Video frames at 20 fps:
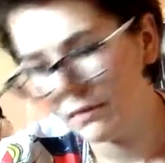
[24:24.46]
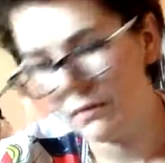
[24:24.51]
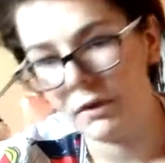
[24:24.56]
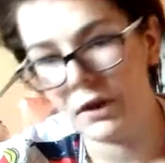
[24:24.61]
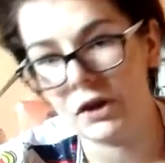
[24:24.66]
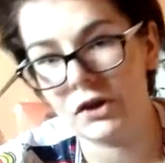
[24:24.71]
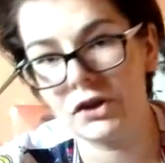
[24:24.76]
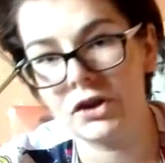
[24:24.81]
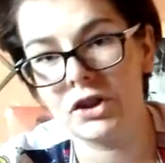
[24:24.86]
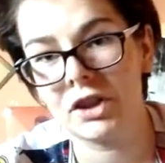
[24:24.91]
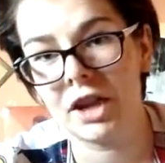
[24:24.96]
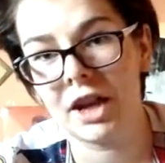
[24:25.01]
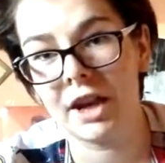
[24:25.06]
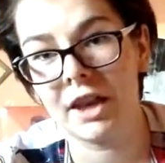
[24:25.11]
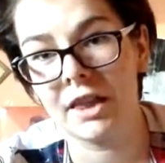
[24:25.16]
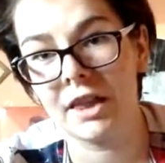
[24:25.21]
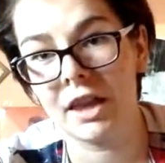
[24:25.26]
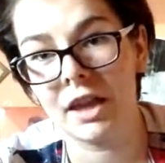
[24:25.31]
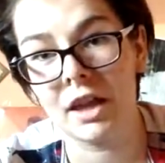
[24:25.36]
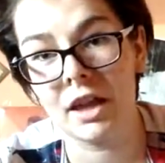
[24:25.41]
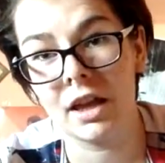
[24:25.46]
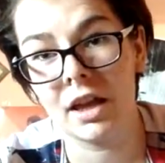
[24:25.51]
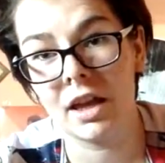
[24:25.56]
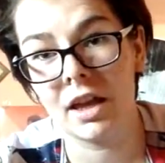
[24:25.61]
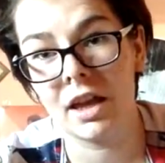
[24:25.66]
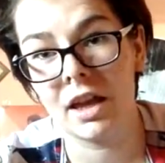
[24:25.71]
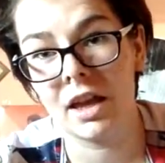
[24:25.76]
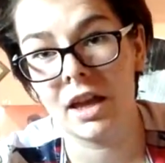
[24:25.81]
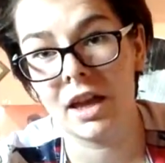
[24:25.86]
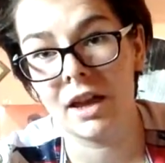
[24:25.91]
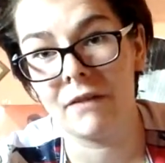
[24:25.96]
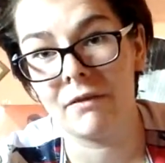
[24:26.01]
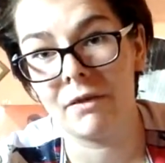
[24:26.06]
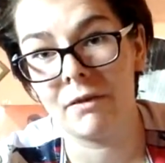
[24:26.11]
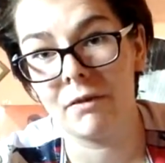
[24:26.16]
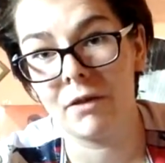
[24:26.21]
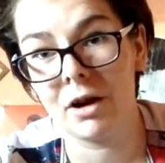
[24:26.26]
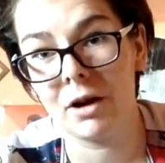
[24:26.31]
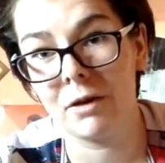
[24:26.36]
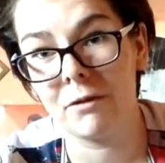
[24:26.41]
which I think
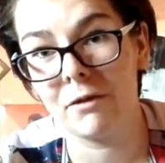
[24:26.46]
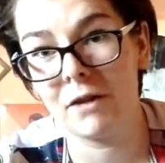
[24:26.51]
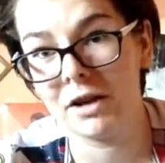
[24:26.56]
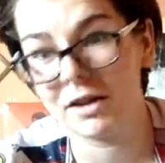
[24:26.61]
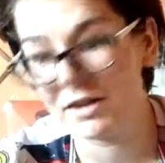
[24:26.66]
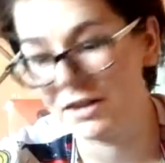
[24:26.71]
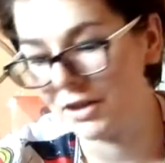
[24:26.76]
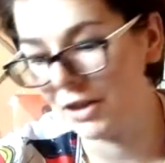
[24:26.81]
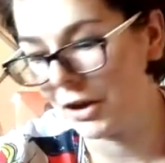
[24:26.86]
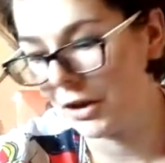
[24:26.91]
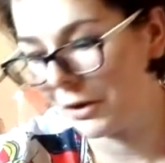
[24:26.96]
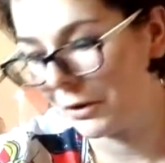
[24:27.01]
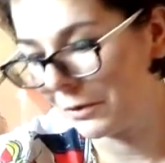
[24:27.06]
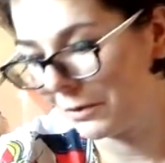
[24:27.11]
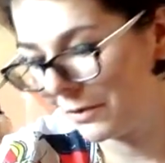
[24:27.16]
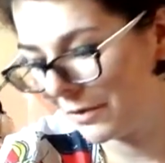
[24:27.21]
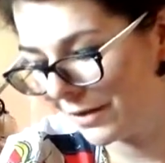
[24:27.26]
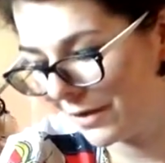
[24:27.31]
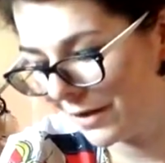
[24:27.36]
every one of us know.